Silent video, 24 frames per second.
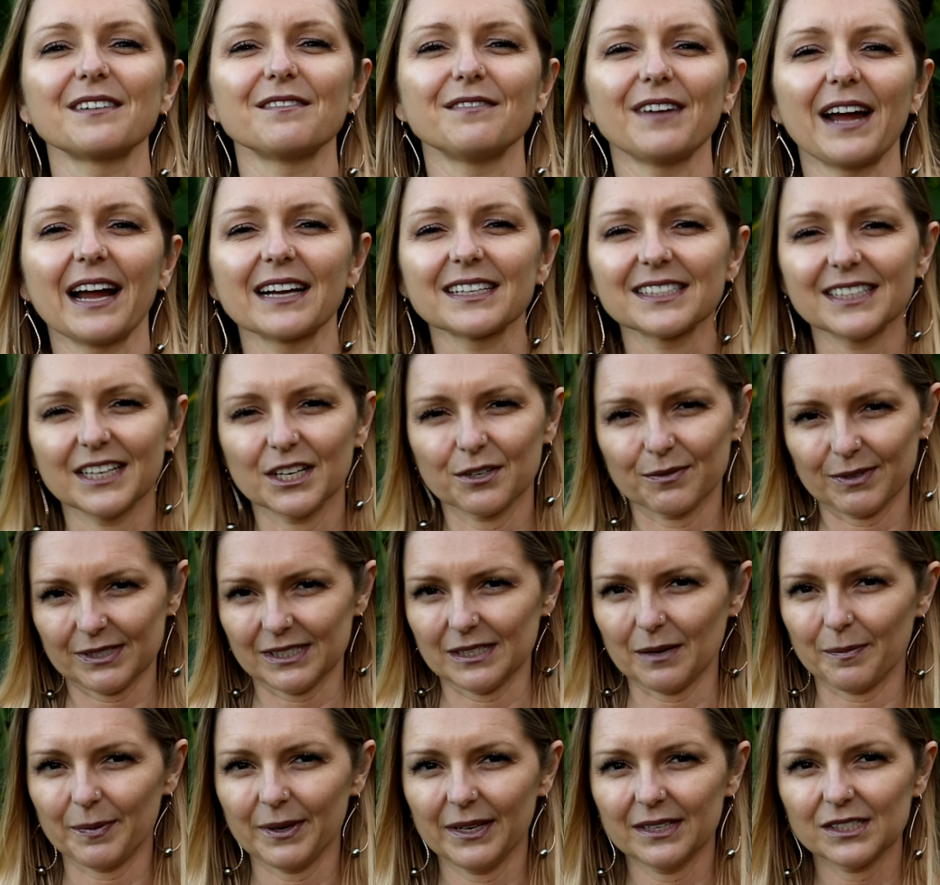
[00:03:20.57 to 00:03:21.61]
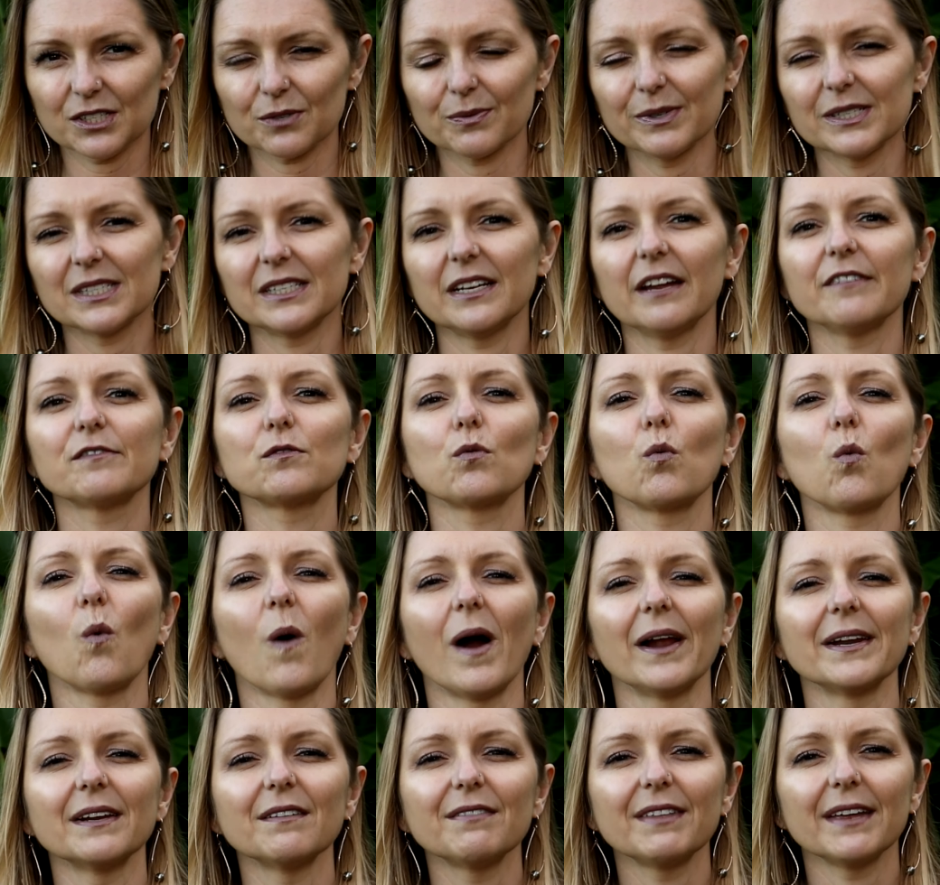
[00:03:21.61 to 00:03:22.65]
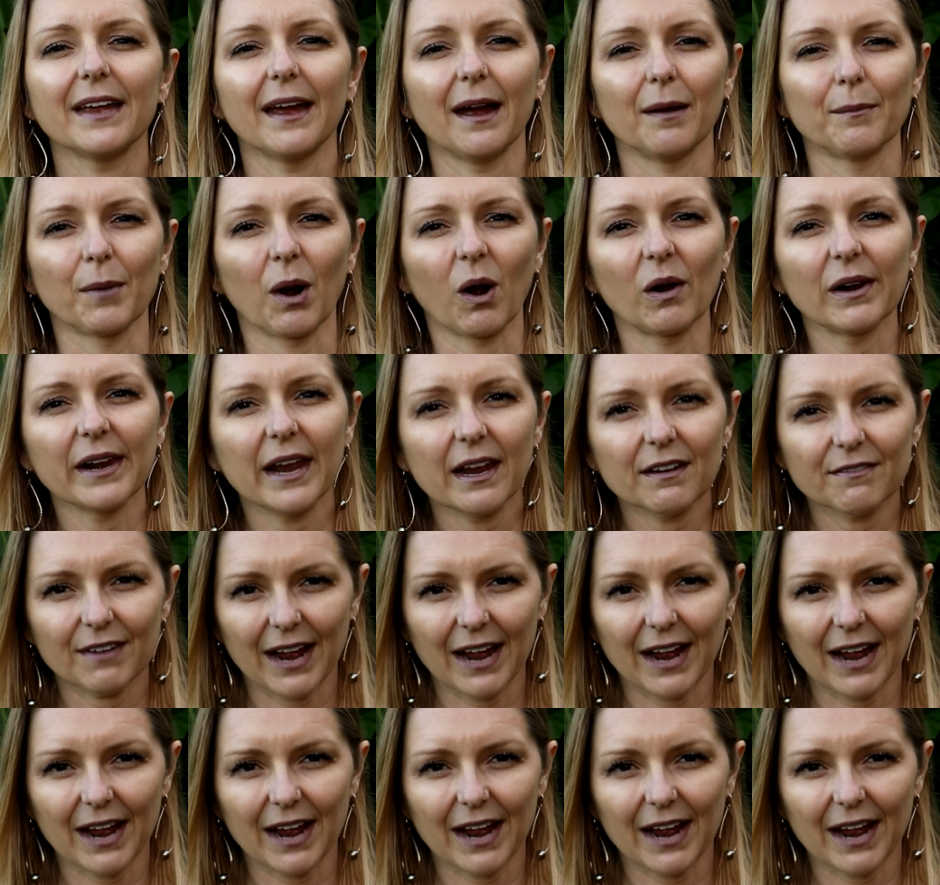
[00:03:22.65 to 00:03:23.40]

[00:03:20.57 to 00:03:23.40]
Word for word: of vaccine recipients received one of the mRNA